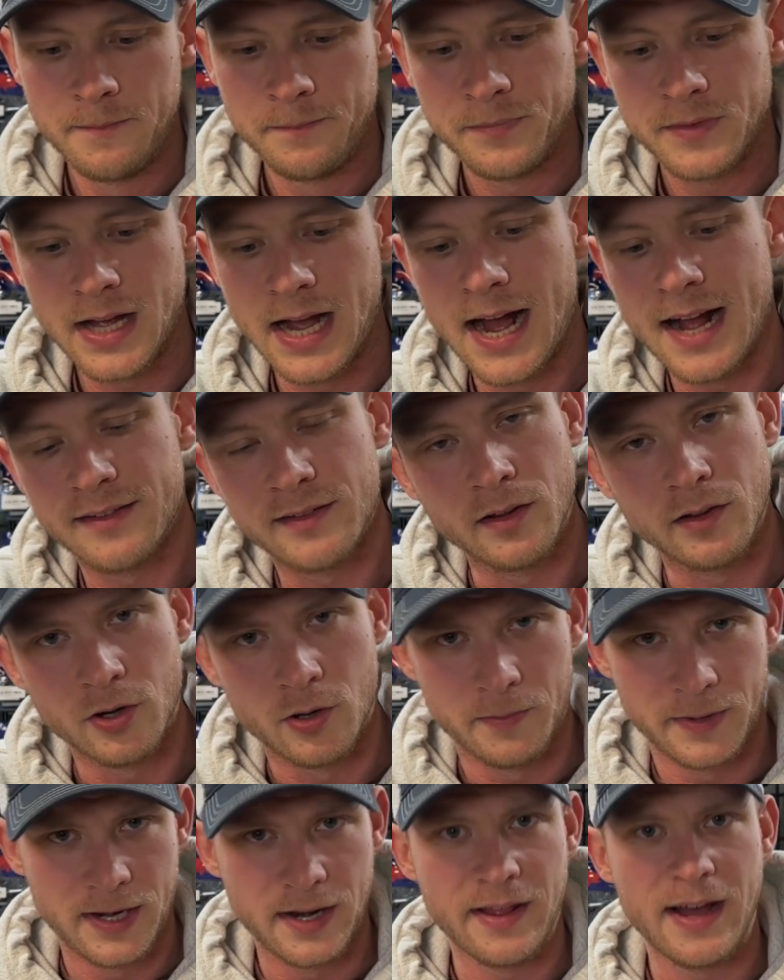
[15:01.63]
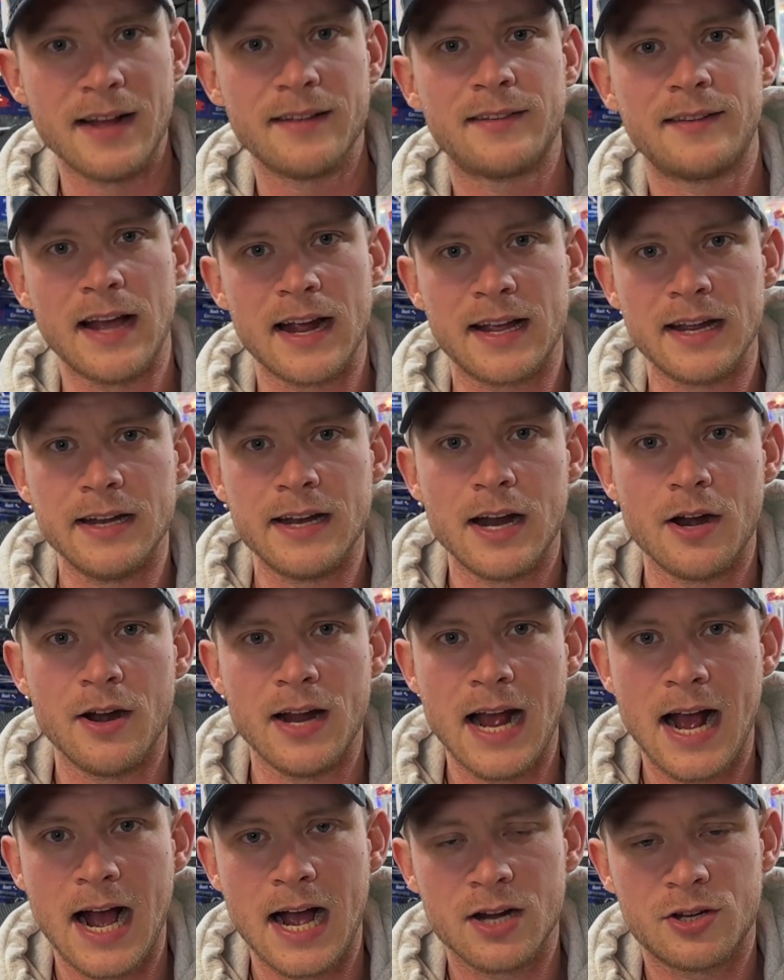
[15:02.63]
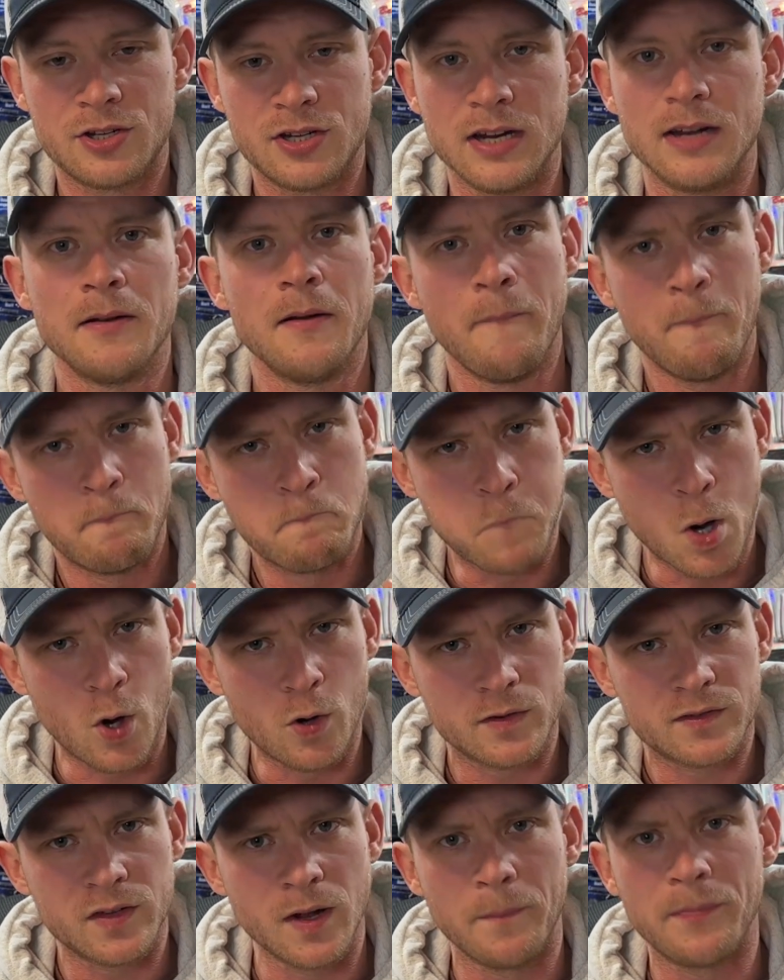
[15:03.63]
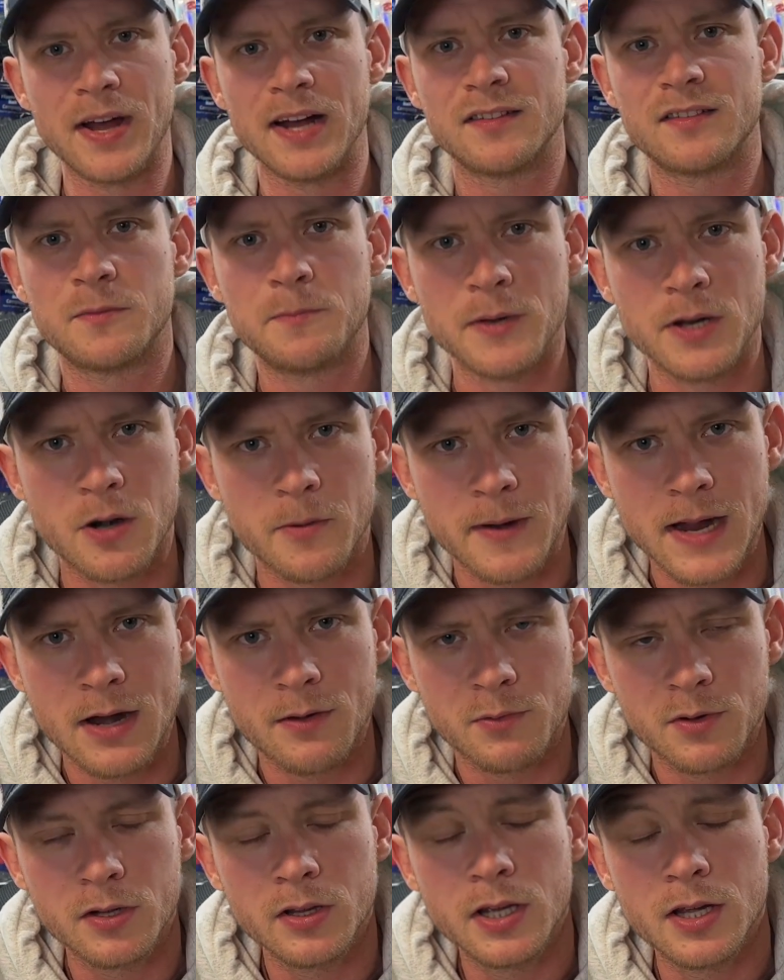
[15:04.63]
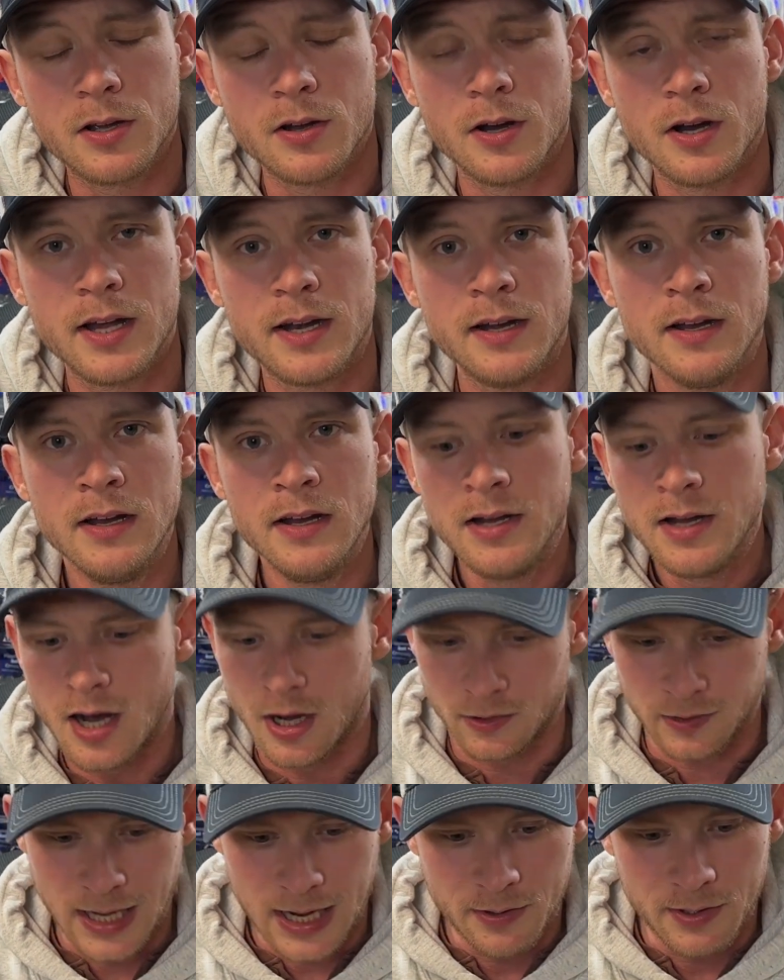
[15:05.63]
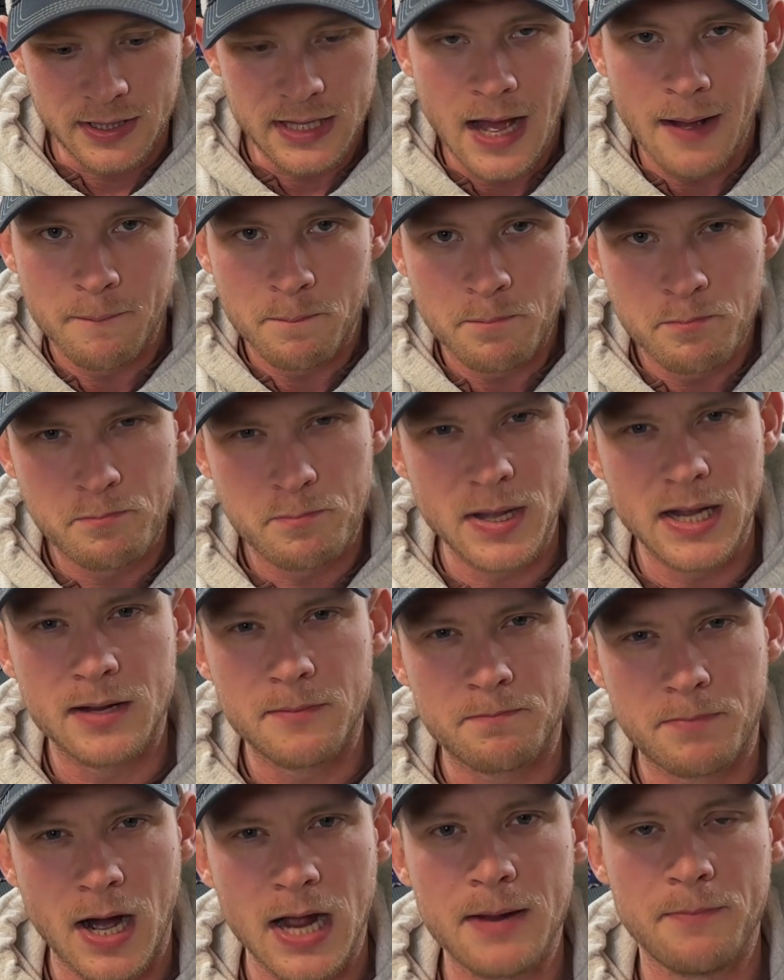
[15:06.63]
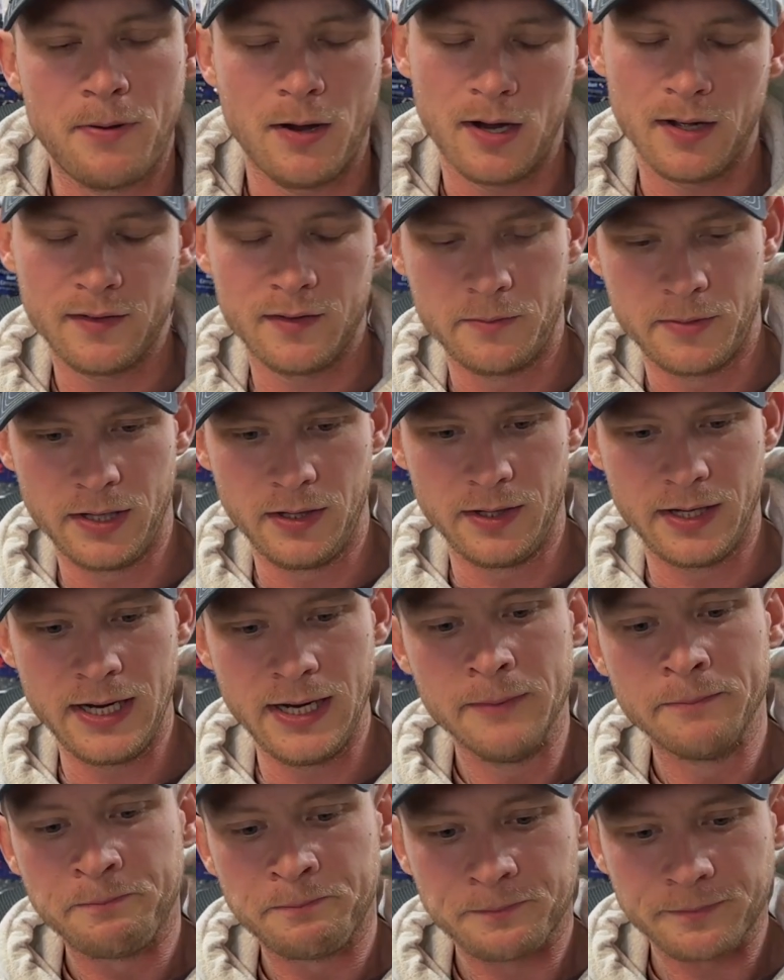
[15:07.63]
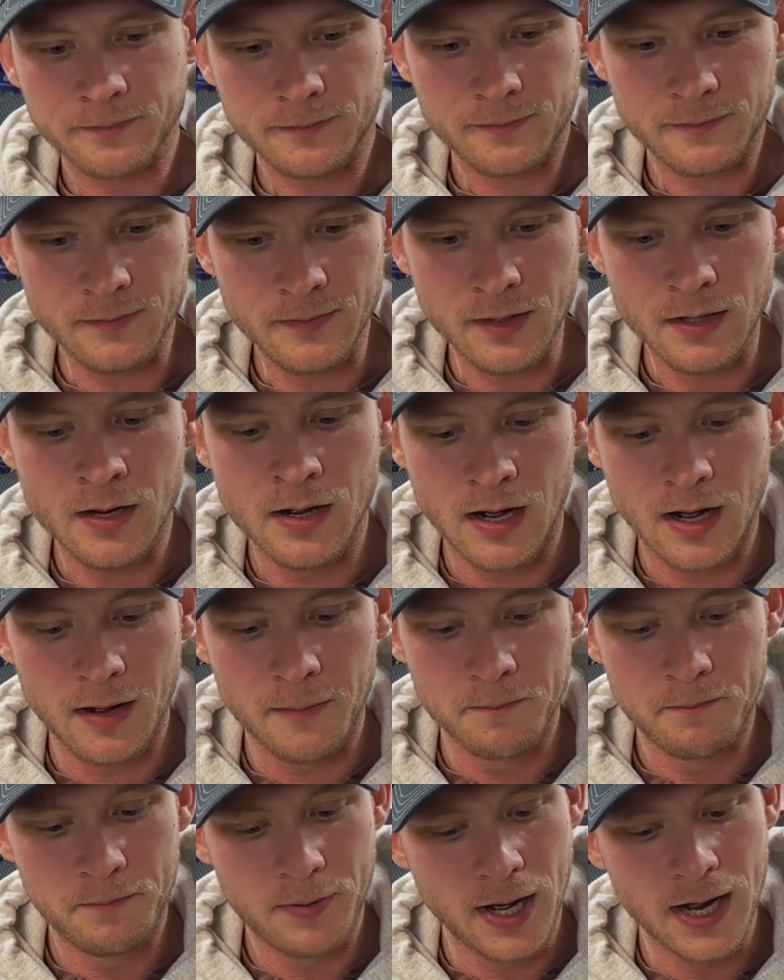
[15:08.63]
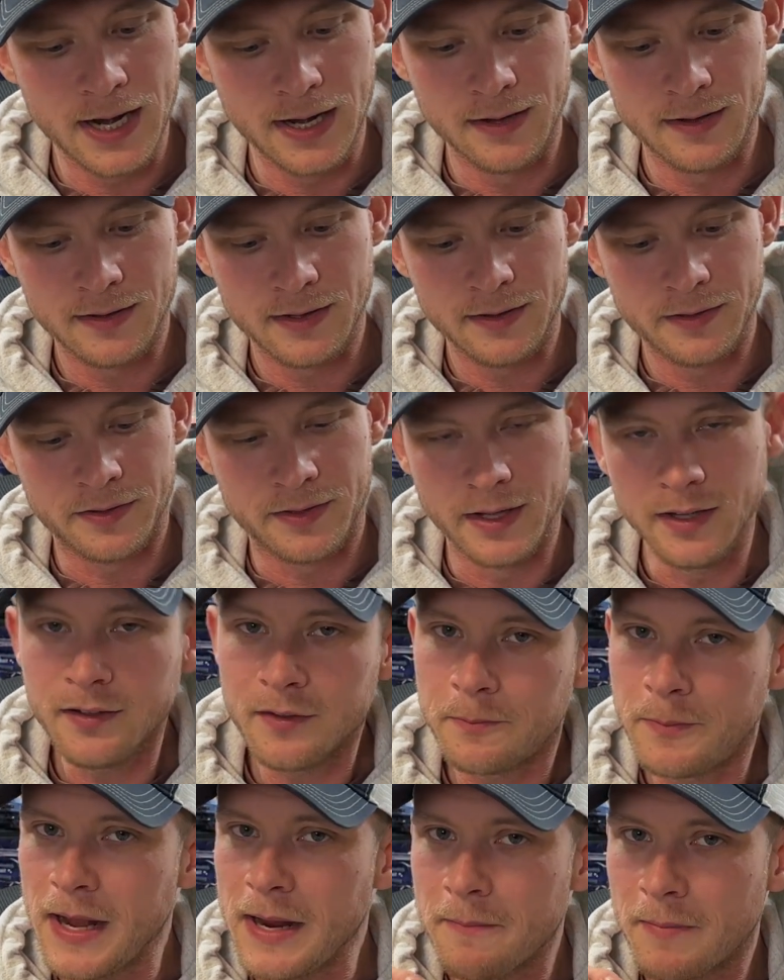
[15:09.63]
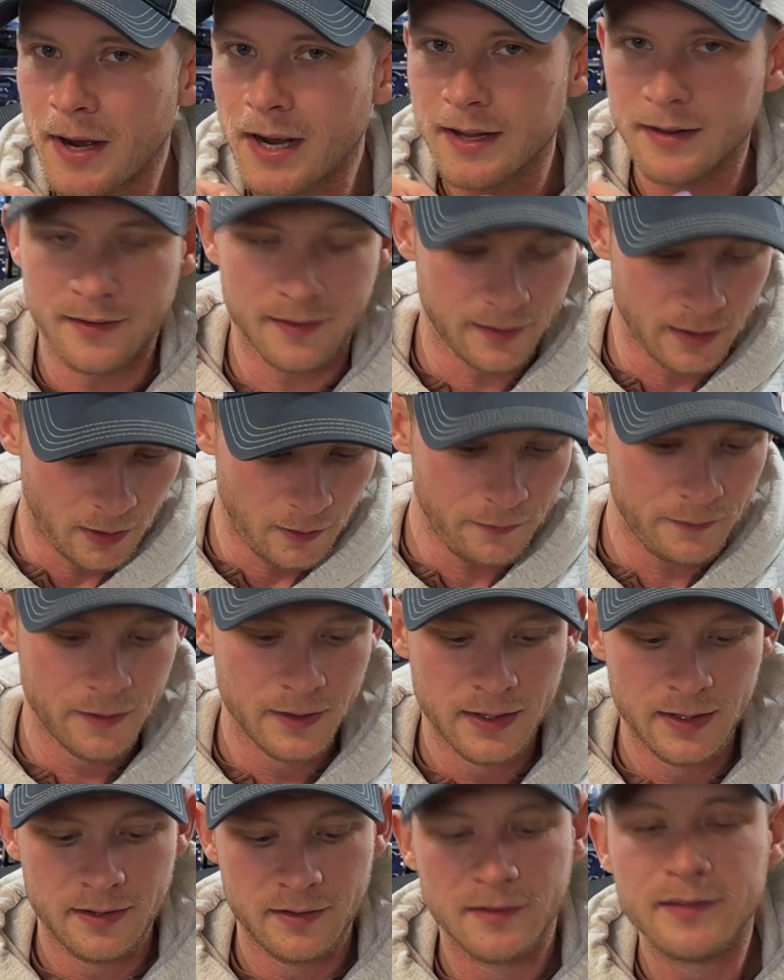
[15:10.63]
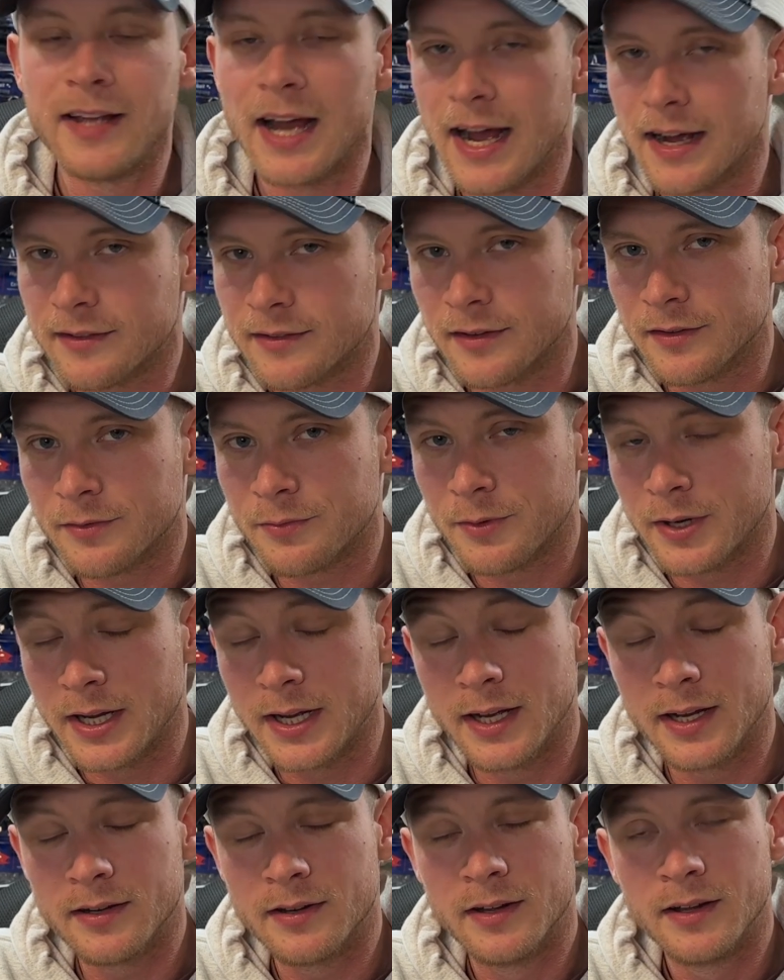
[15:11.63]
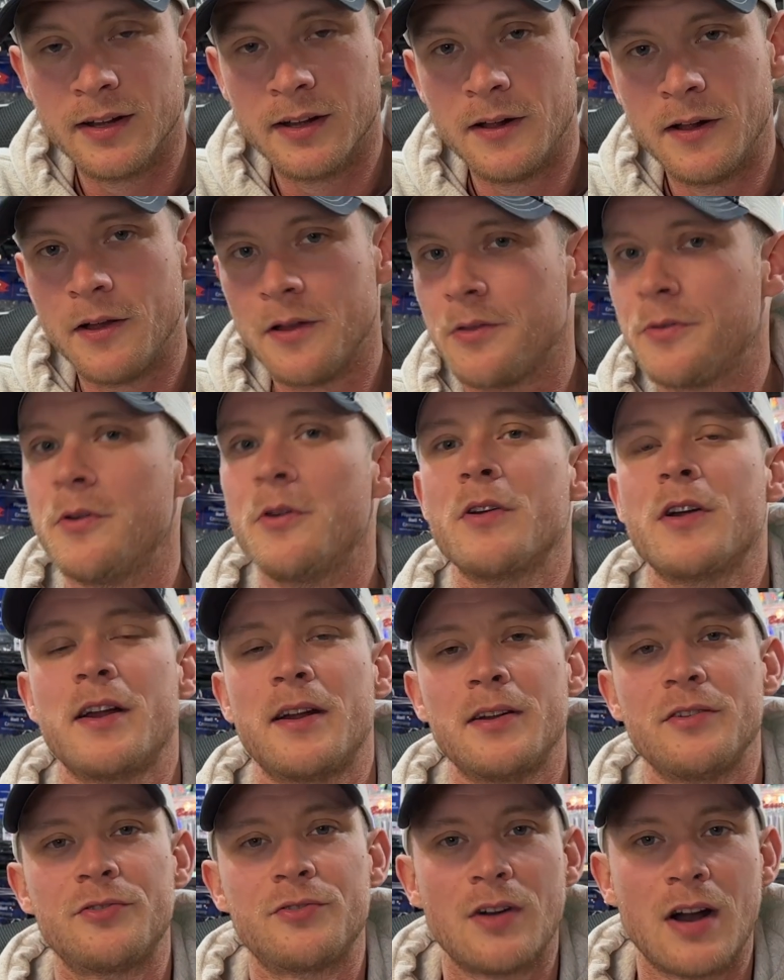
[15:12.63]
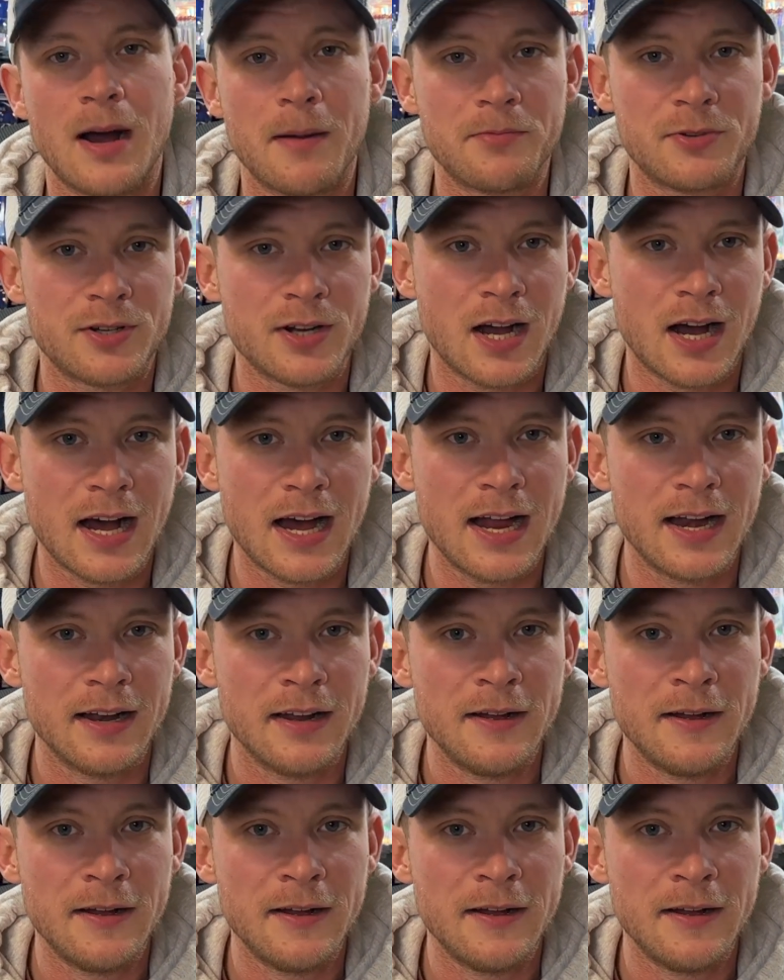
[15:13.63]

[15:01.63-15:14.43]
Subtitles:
Adds a little bit of that secondary action, bulks up that spinnerbait really good, allowing that big bite possibility. But this bait by itself, Texas rigged, thrown on a drop shot,